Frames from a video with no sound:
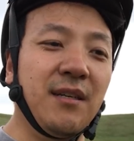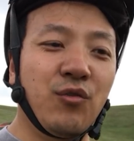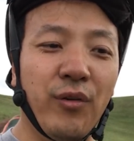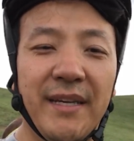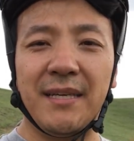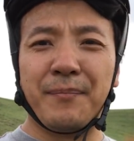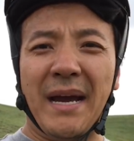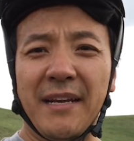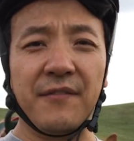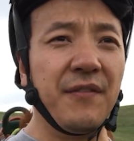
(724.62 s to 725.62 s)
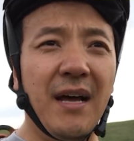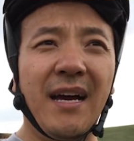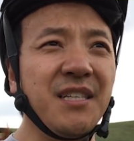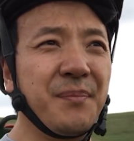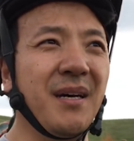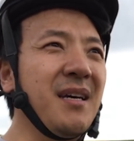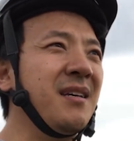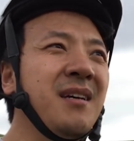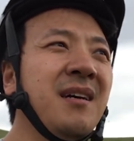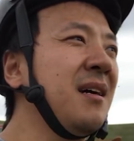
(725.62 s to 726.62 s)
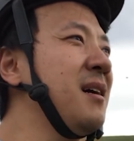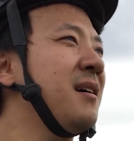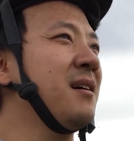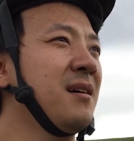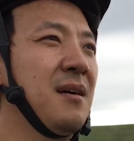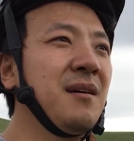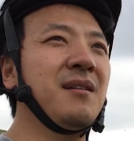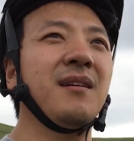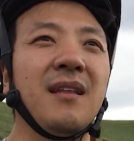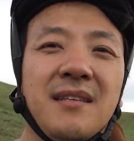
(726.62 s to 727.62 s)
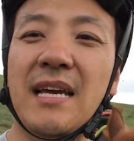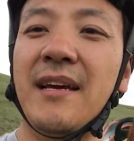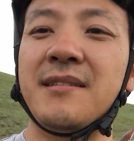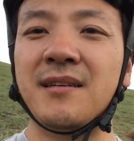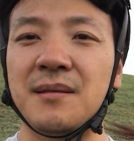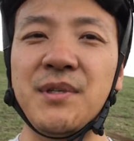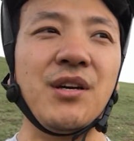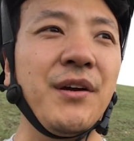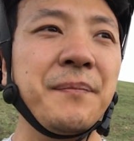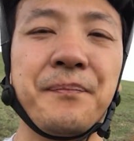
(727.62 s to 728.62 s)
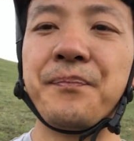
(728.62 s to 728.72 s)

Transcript: is the crazy biting flies, but look at this, guys. Let me show you.